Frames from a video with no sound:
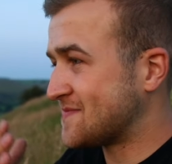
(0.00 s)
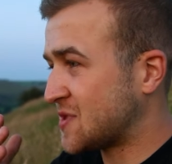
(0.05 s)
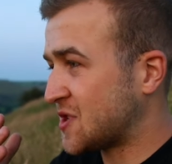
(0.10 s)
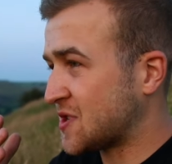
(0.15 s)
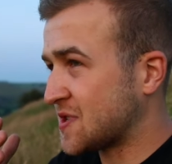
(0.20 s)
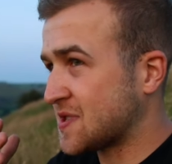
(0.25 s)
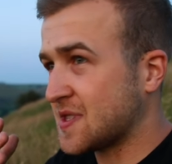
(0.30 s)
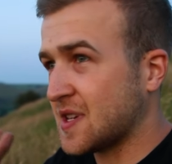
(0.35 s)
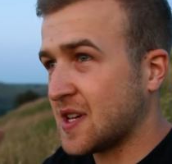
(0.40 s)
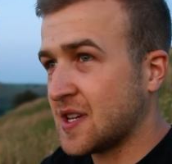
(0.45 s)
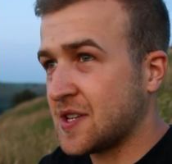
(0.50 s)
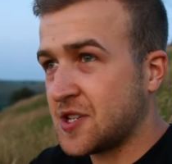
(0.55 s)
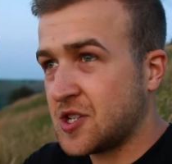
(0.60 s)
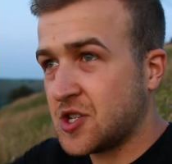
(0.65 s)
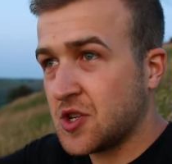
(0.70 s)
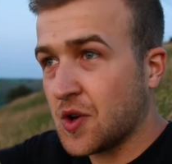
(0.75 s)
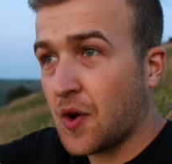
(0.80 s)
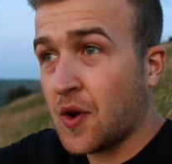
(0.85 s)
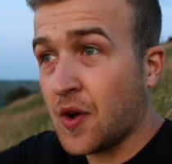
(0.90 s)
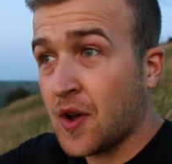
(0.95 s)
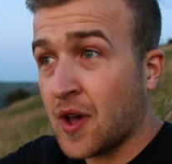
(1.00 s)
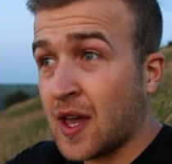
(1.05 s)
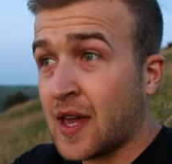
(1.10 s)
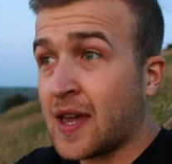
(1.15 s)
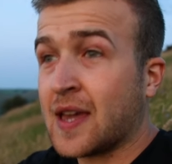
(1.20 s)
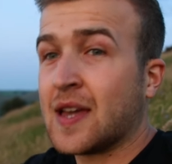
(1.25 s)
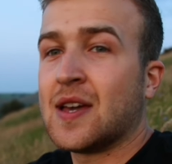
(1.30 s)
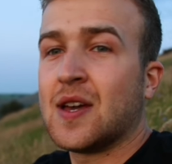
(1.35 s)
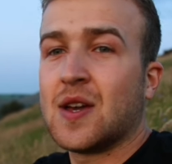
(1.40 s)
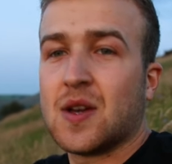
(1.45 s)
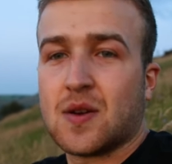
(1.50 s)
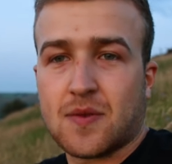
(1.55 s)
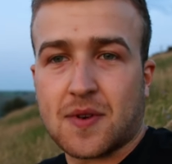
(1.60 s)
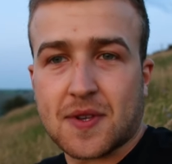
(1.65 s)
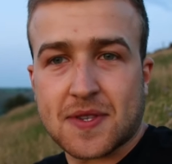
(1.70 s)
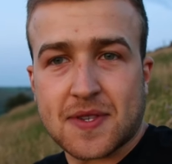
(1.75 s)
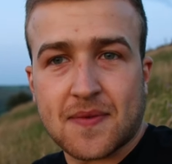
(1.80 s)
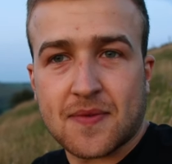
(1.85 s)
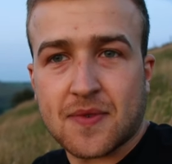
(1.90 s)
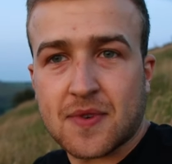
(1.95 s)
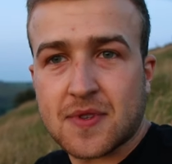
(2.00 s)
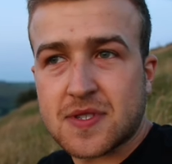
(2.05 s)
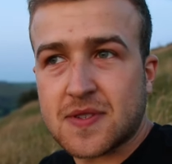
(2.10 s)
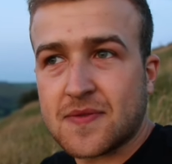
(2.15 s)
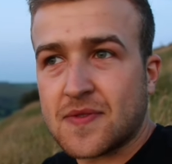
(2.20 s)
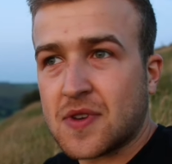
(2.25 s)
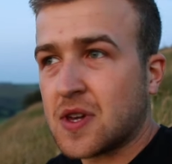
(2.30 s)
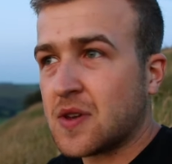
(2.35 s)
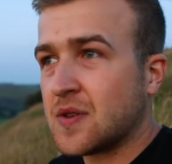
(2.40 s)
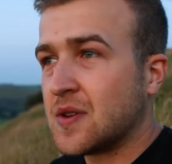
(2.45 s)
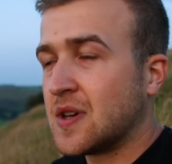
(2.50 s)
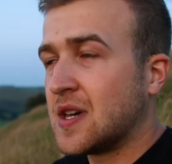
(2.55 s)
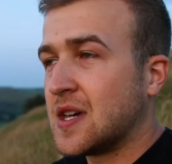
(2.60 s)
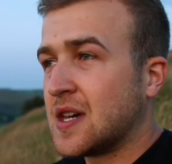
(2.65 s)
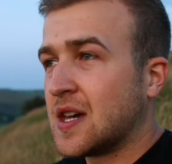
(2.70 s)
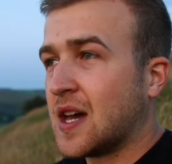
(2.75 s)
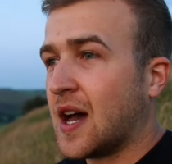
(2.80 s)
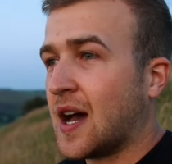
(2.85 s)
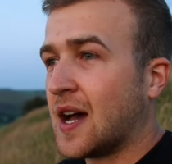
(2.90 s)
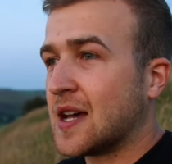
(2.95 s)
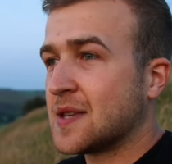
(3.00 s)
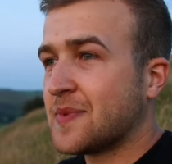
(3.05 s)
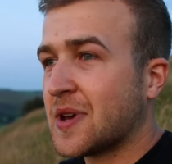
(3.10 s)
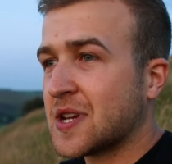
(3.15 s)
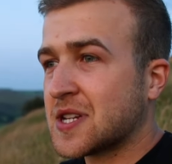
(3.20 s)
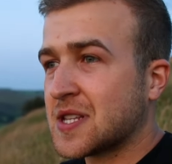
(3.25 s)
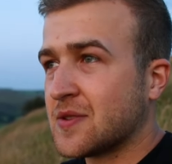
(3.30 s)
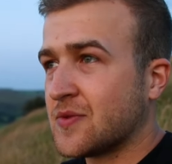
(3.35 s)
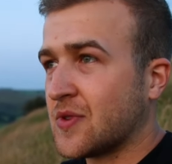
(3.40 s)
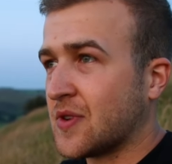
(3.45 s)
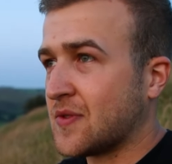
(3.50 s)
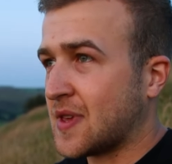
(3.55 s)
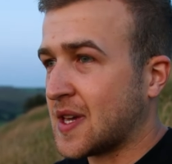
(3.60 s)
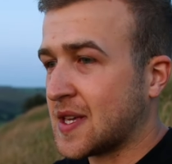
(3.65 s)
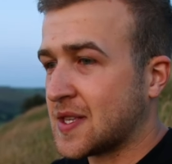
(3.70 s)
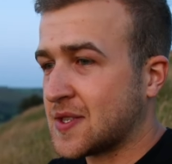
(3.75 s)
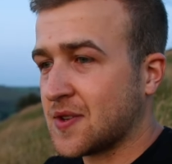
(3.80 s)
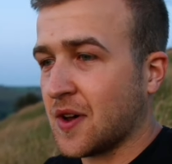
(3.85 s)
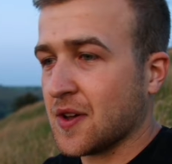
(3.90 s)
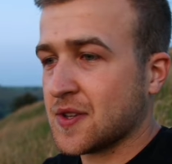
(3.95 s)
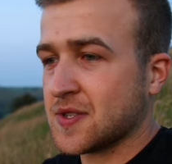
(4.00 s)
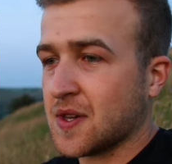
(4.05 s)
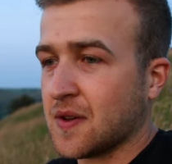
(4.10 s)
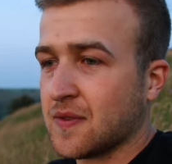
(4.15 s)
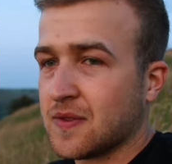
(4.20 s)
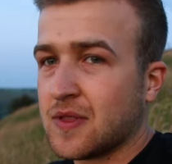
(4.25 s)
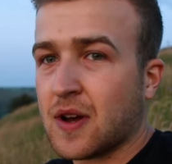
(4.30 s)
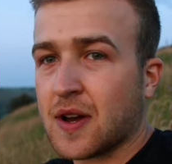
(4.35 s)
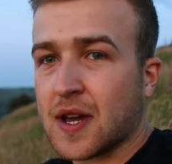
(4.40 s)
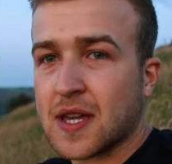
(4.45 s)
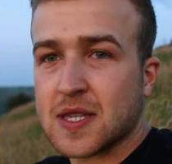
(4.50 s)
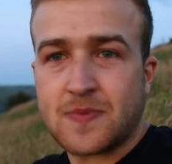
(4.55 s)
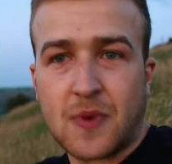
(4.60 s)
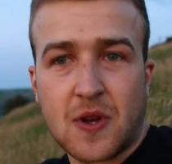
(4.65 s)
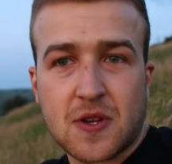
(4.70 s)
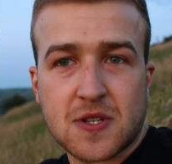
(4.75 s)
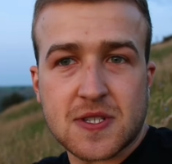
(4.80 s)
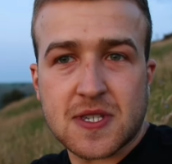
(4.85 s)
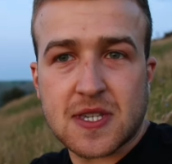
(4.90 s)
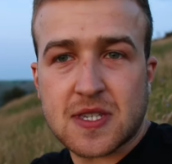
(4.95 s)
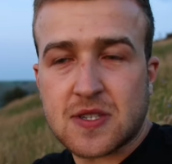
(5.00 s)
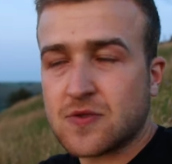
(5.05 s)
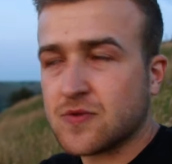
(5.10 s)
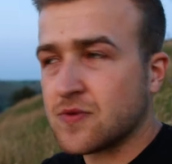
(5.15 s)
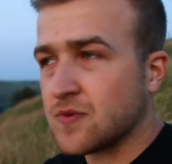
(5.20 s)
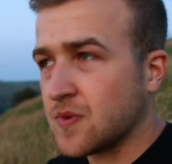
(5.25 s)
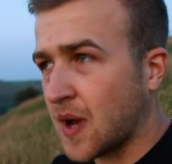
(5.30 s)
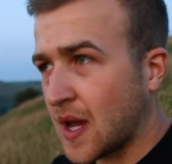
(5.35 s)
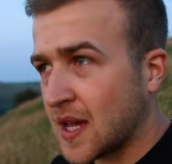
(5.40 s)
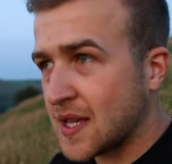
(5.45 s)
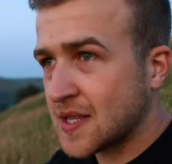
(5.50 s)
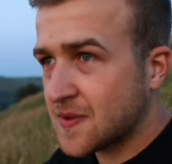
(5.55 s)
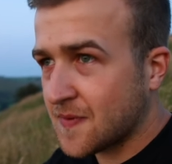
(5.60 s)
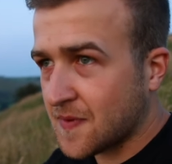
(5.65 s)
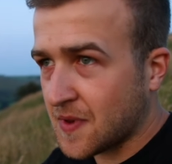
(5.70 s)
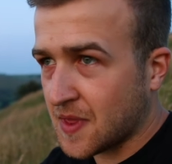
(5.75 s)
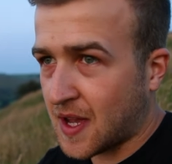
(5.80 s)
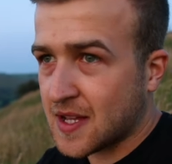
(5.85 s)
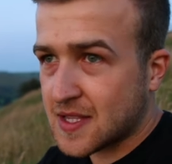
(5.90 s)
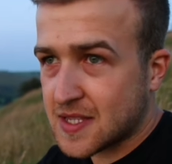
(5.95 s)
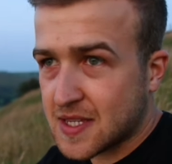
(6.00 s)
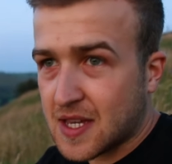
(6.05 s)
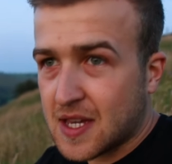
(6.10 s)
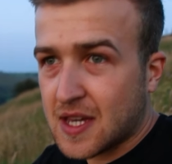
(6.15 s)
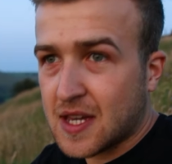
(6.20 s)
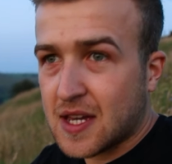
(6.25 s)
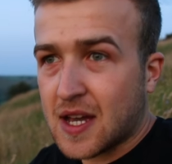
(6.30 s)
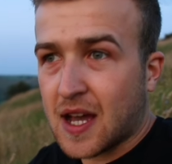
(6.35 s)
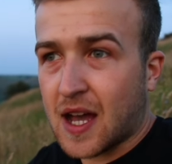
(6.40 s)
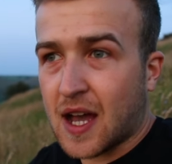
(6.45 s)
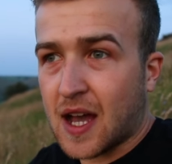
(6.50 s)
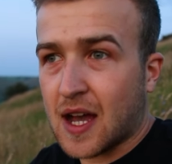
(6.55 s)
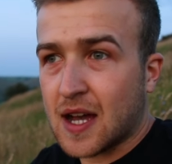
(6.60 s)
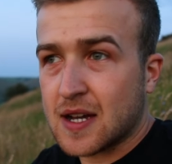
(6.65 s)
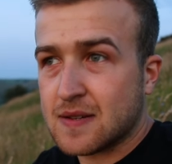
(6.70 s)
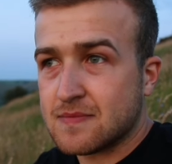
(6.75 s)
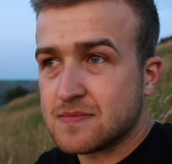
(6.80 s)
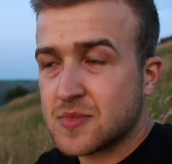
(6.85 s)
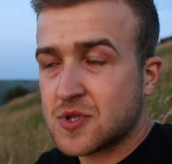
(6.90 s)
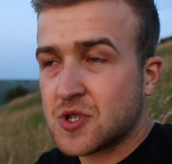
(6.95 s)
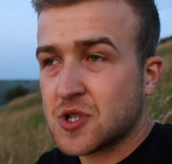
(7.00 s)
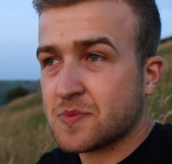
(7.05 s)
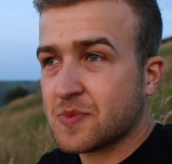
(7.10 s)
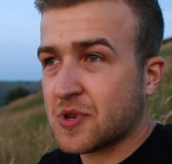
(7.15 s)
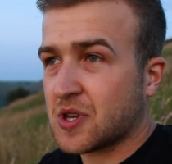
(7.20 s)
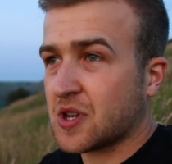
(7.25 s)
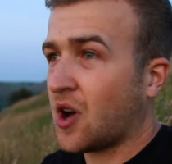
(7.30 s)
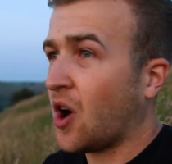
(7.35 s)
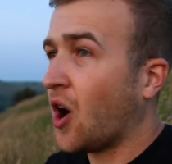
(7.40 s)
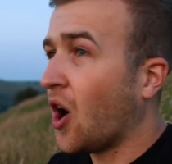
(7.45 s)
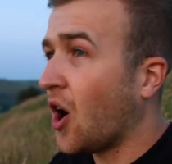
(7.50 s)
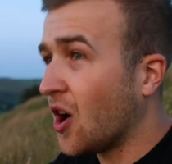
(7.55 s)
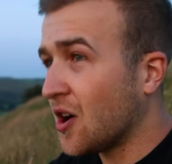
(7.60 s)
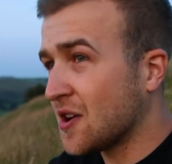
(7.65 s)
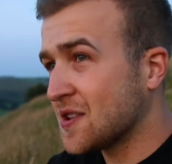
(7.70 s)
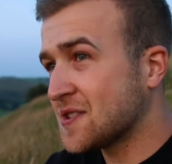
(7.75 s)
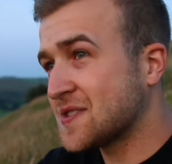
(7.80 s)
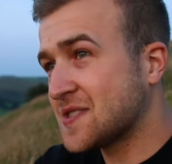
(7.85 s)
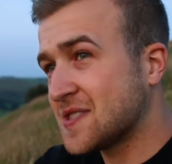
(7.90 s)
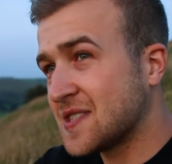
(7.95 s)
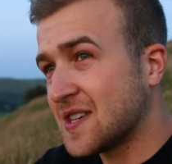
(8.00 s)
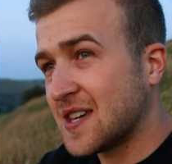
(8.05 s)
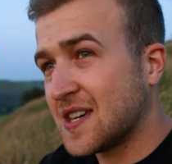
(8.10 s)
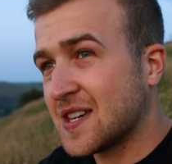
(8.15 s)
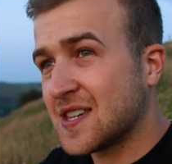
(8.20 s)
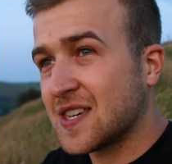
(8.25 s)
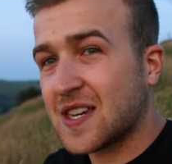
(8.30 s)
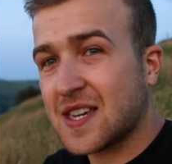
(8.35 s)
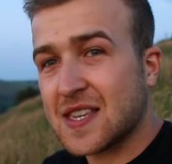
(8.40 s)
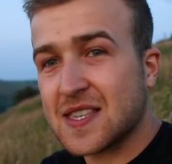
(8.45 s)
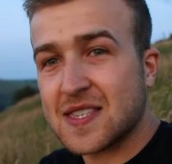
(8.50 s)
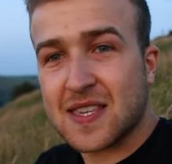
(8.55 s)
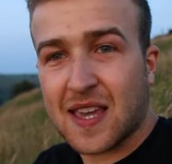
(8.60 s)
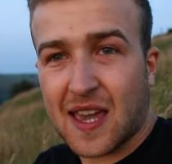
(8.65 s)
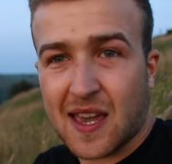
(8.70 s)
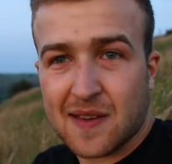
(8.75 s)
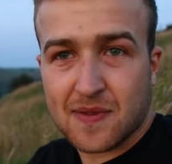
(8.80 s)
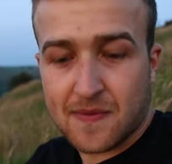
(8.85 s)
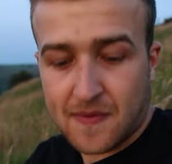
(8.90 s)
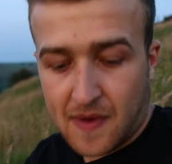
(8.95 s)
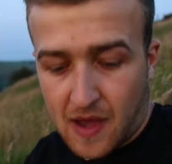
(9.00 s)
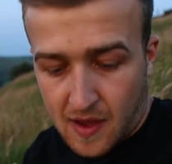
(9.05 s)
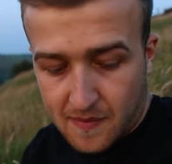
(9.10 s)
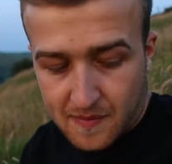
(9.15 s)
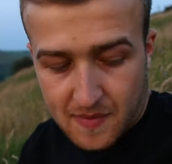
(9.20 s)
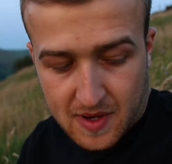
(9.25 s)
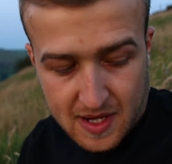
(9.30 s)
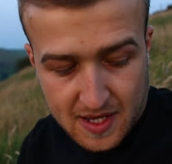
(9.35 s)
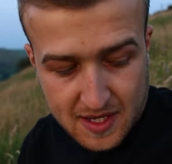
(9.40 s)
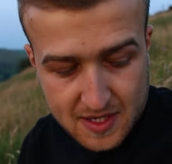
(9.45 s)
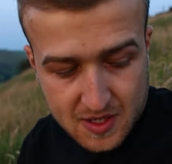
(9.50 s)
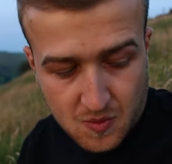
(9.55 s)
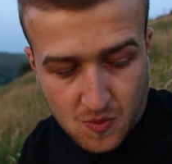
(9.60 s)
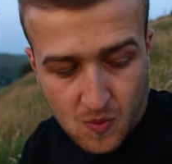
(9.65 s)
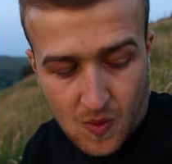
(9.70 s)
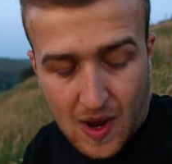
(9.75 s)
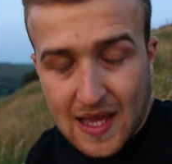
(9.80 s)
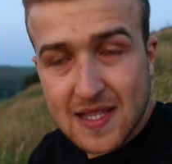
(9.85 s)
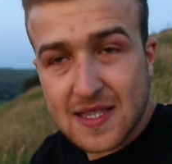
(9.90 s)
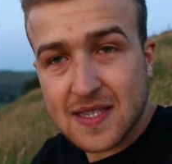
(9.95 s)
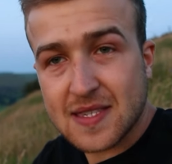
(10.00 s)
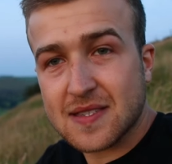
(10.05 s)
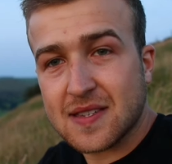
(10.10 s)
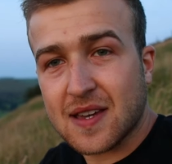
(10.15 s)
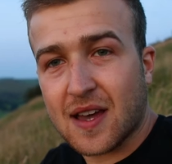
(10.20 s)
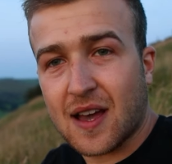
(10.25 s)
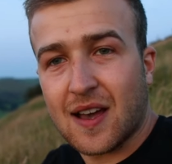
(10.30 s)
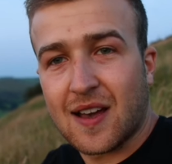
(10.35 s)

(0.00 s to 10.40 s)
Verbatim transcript: just enjoy what's in front of you, uh, especially with this sort of stuff. Long exposures it's great for that, um, just because you can sit here for five minutes and wait,